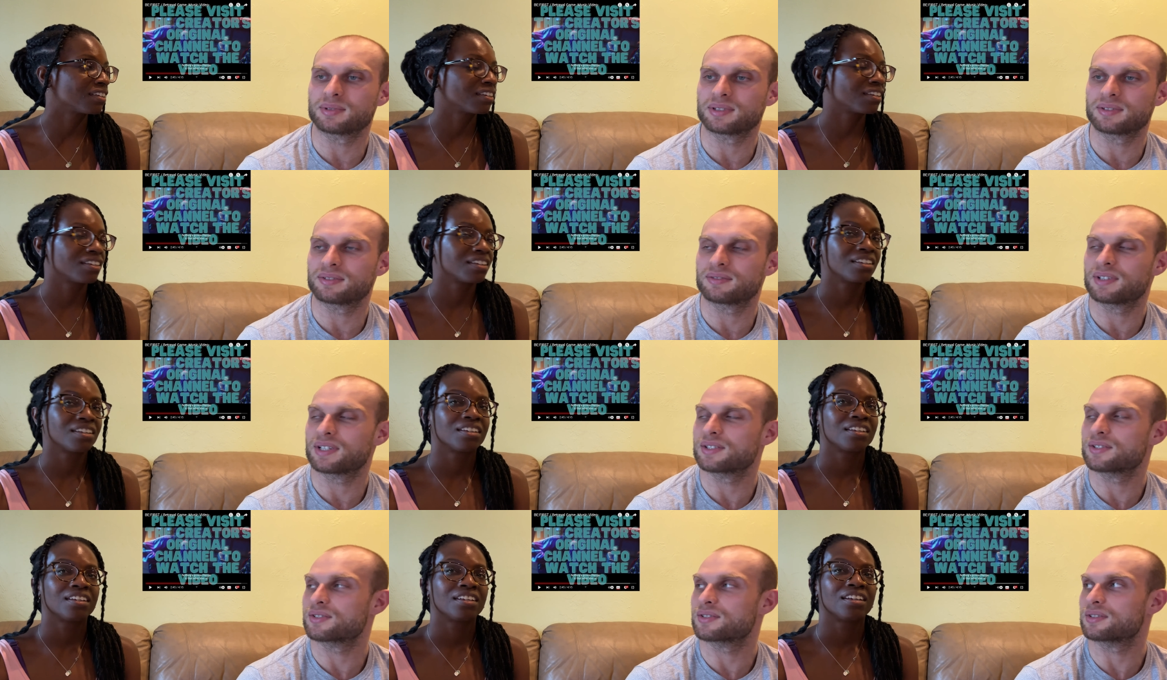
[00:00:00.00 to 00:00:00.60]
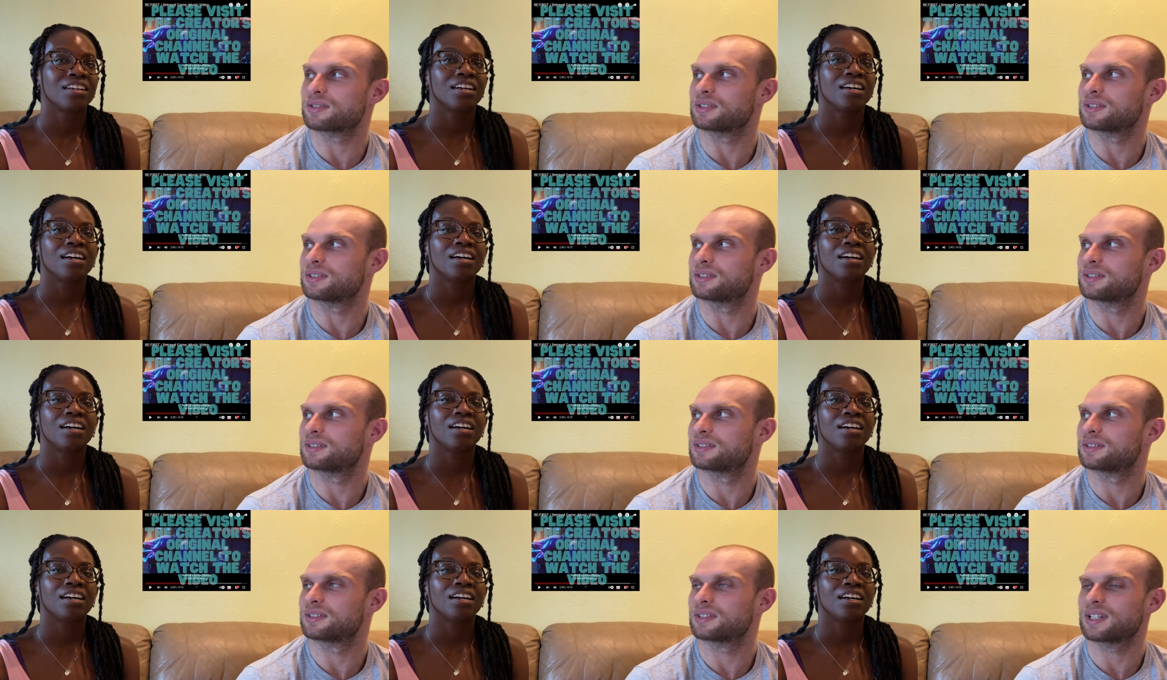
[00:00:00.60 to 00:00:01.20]
Speaker 1: eventually.
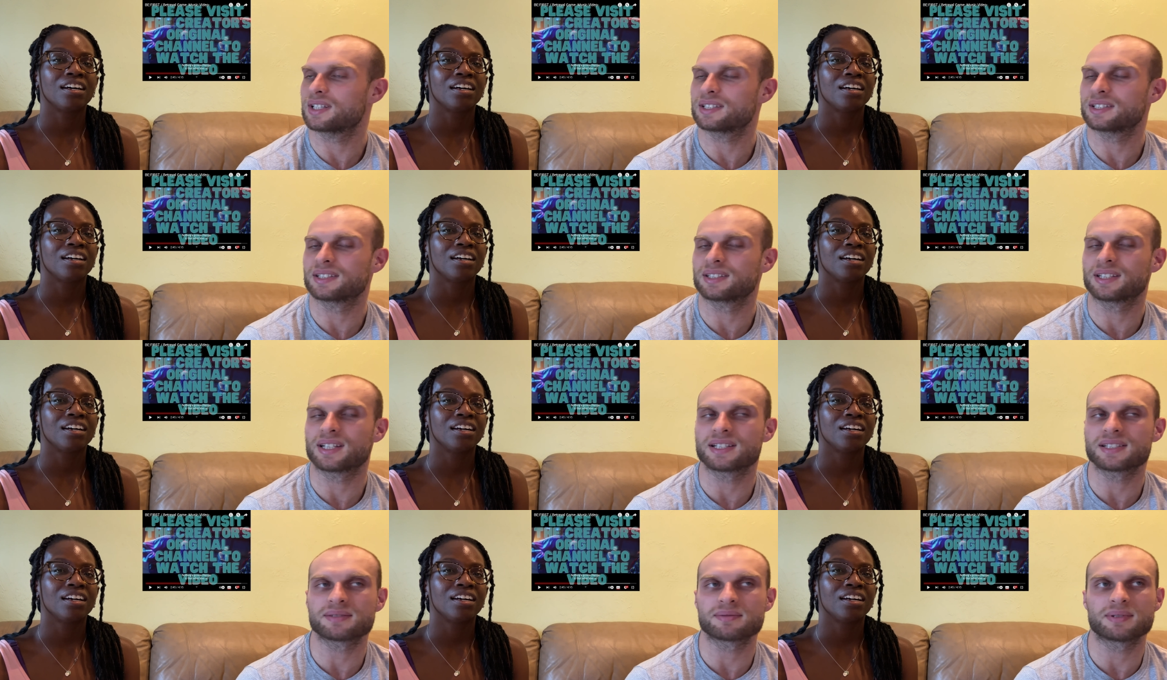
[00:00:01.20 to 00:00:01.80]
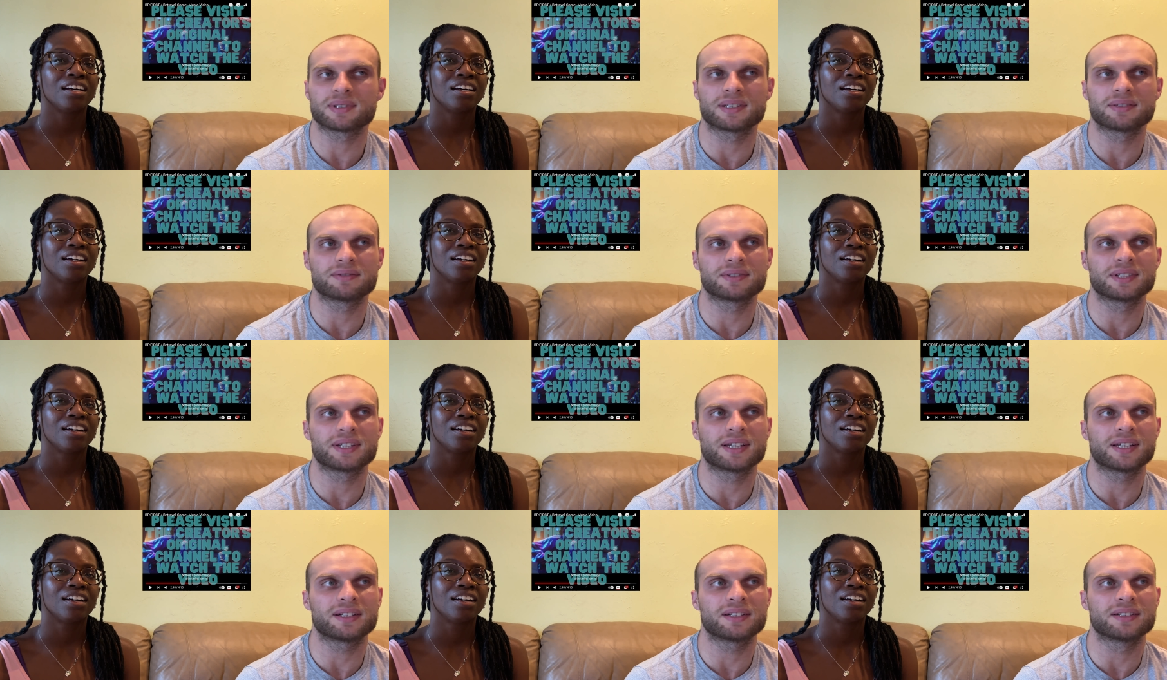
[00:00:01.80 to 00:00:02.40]
Um, I think oh. that's why we
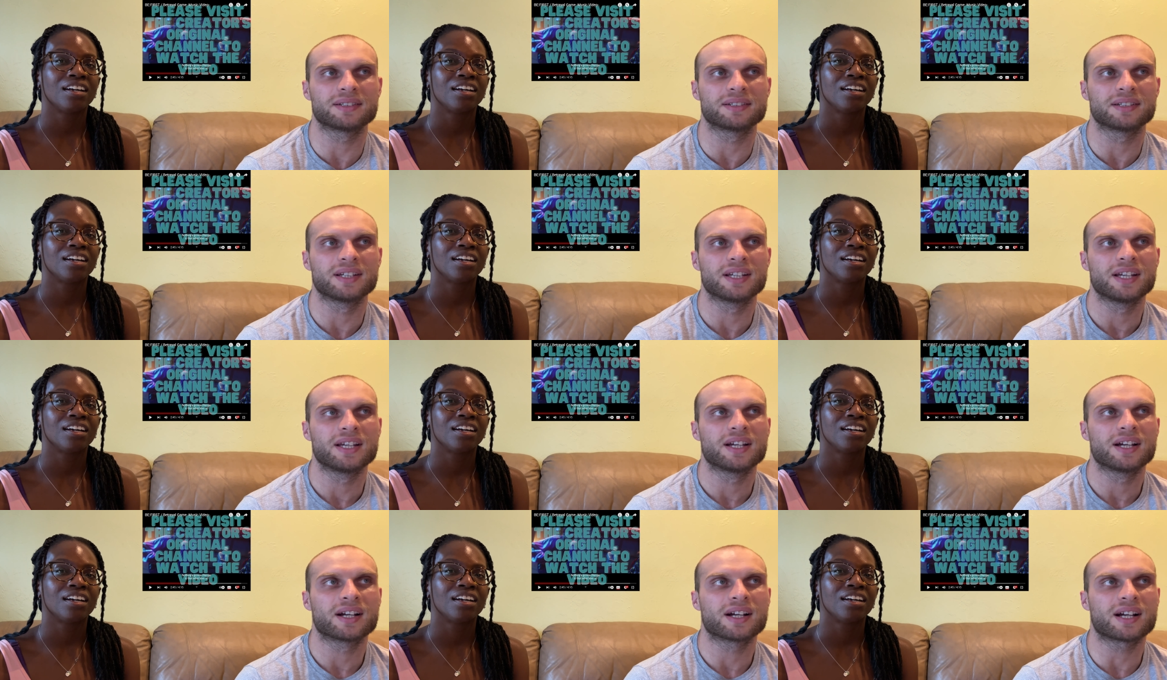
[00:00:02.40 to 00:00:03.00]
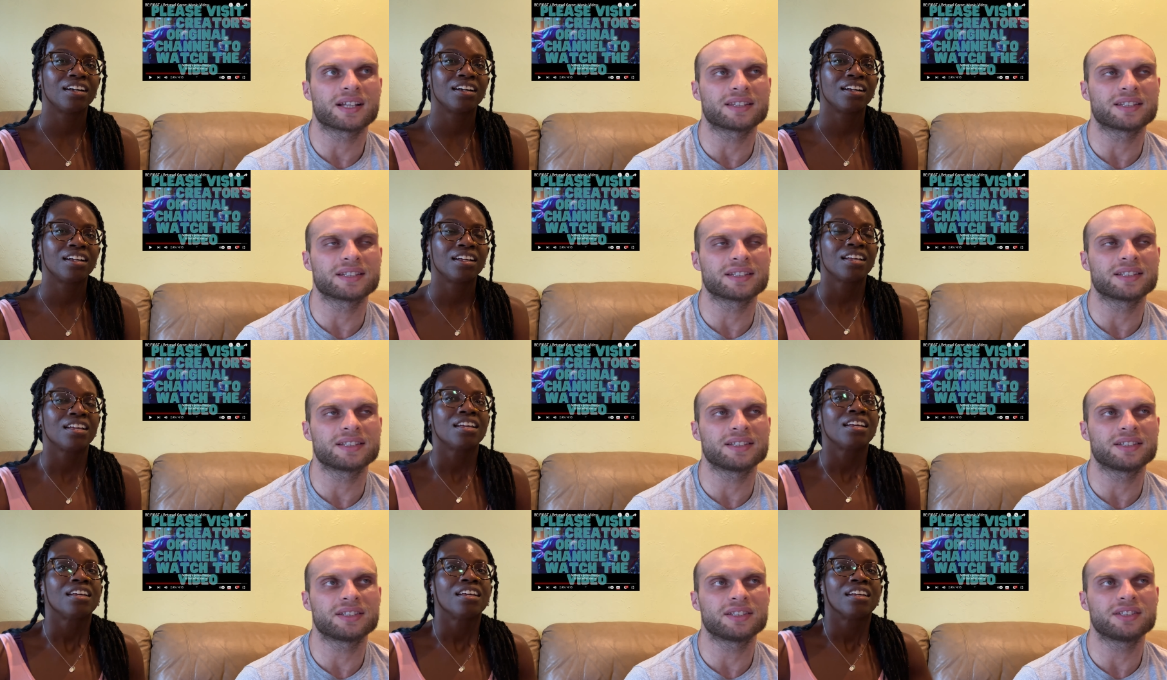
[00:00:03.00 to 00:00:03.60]
hit it. I think
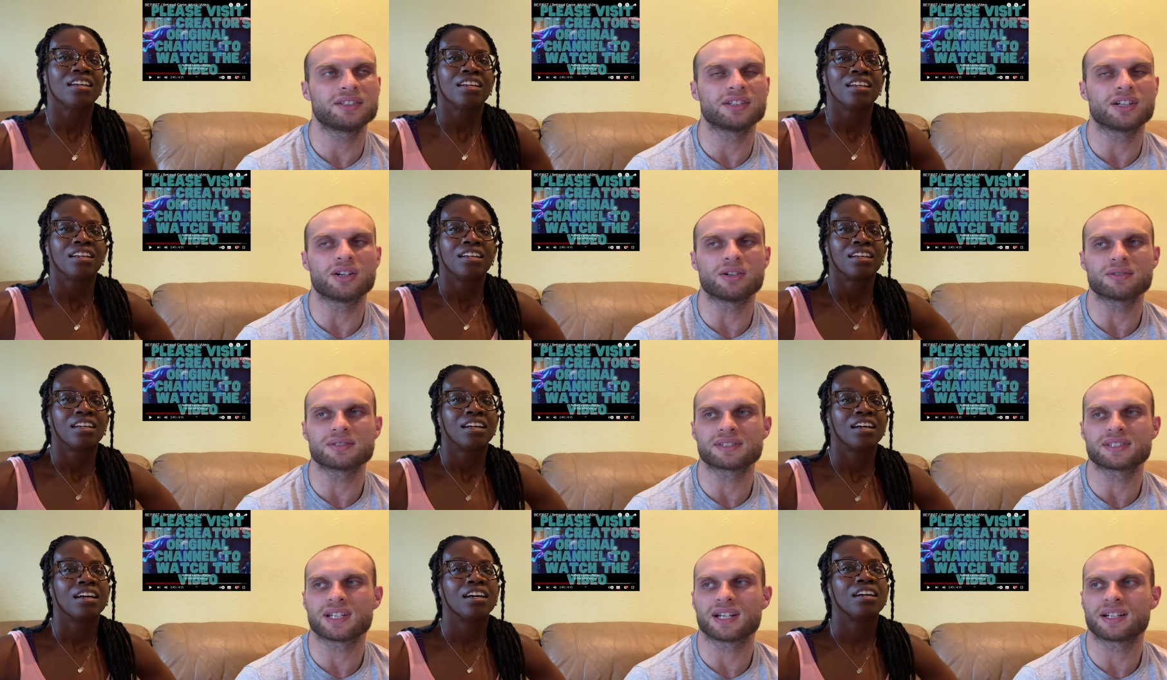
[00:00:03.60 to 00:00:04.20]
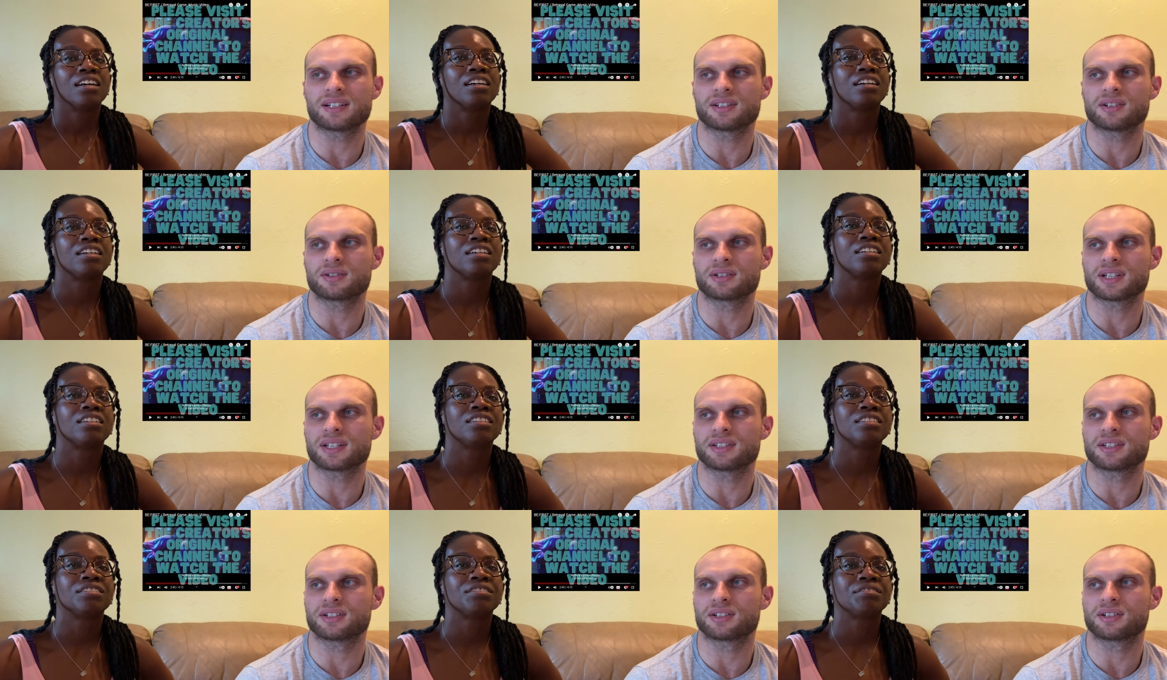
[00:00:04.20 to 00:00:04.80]
he, he knows that okay
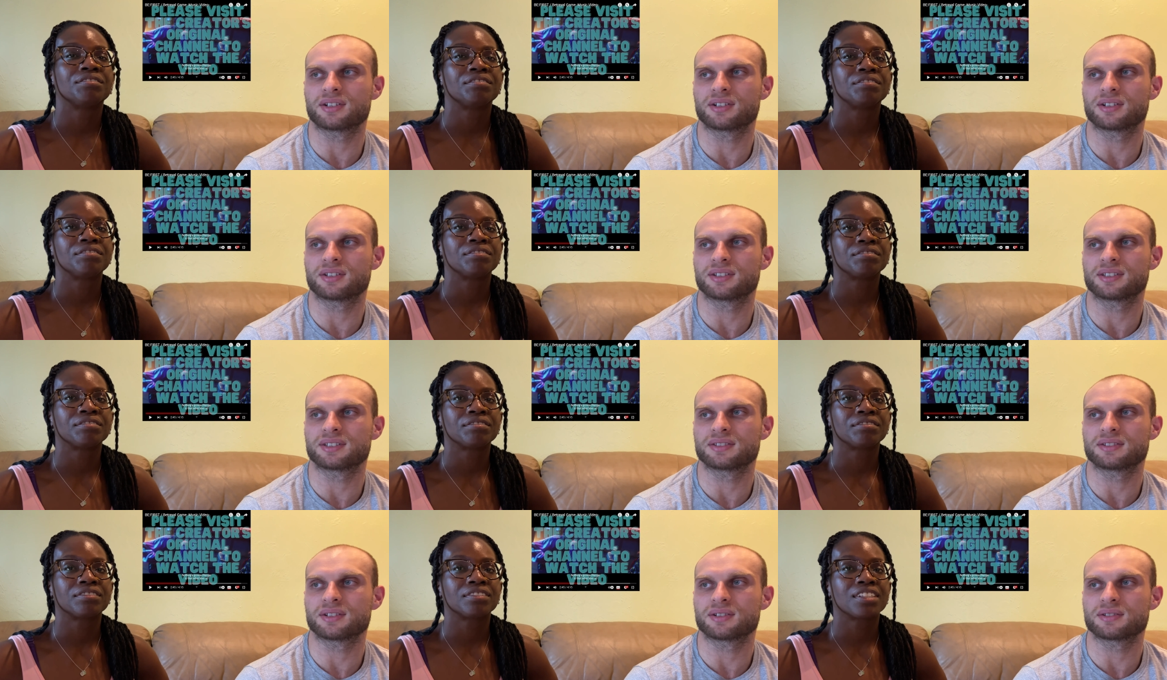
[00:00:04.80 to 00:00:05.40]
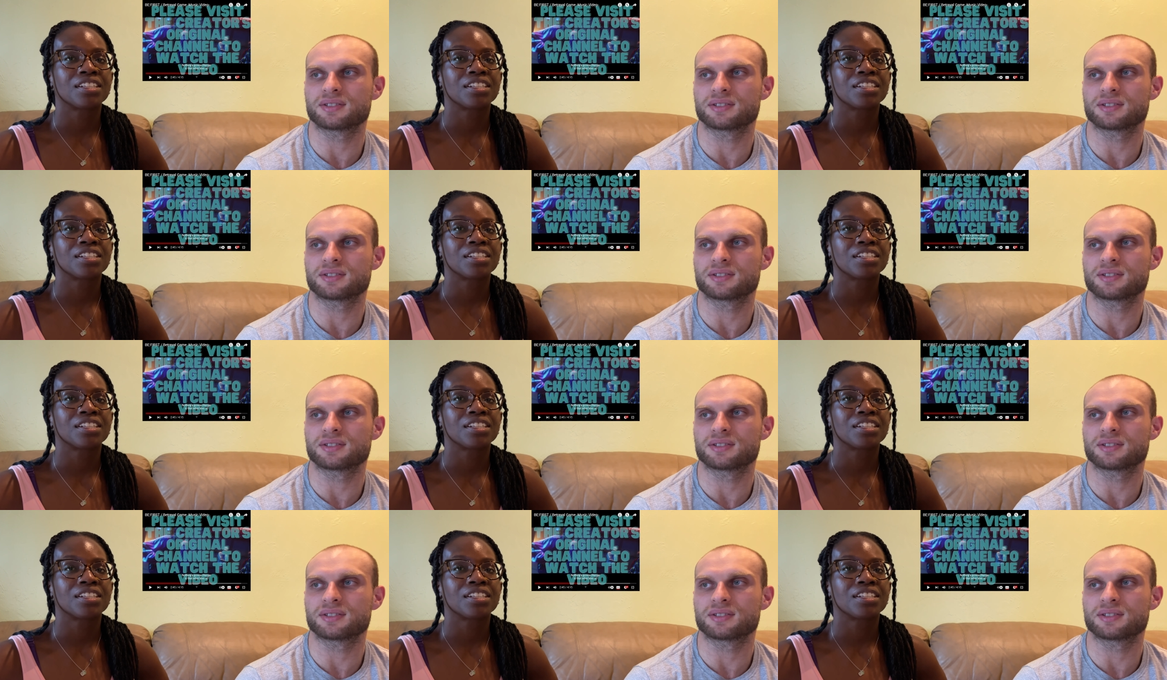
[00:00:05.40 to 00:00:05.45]
the girl you know